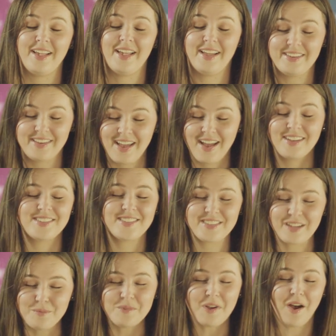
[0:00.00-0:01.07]
And yes,
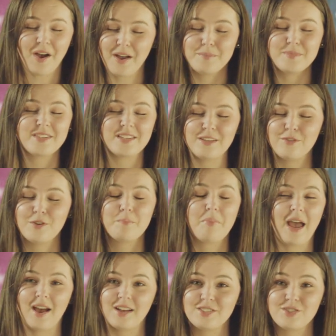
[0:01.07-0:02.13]
sometimes even
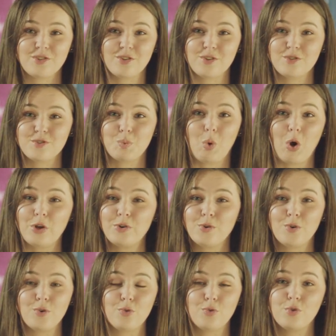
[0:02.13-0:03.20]
pastors
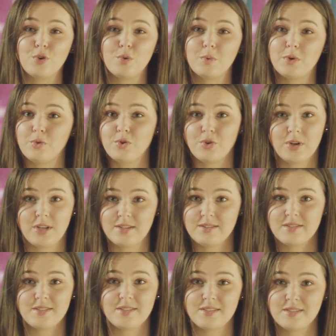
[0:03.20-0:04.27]
wander through the
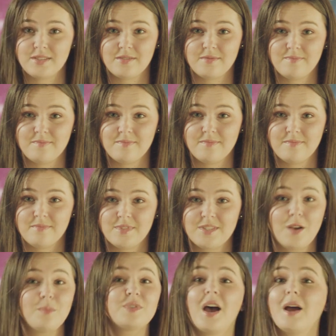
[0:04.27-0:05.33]
wilderness.
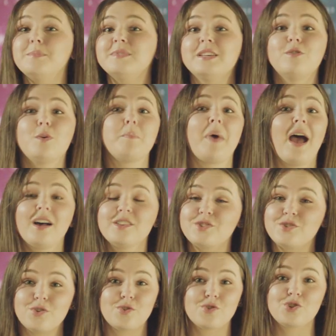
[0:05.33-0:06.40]
Sometimes even
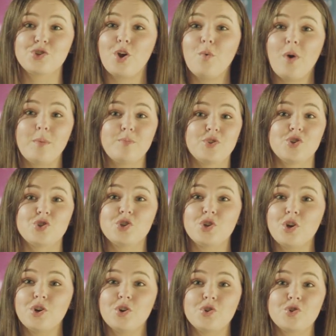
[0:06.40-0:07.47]
pastors show up to
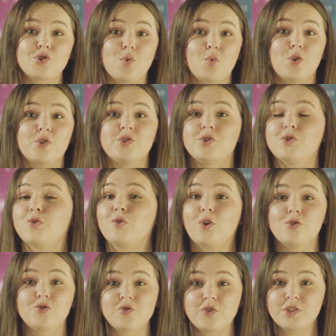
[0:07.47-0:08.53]
church or to the
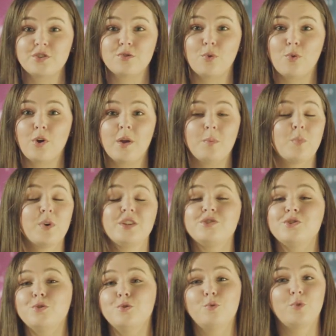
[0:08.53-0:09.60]
grocery store, and we
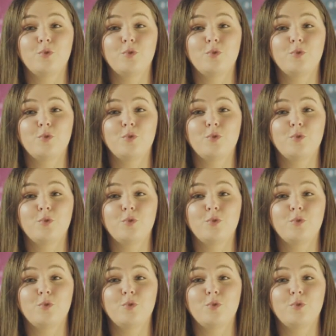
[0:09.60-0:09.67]
too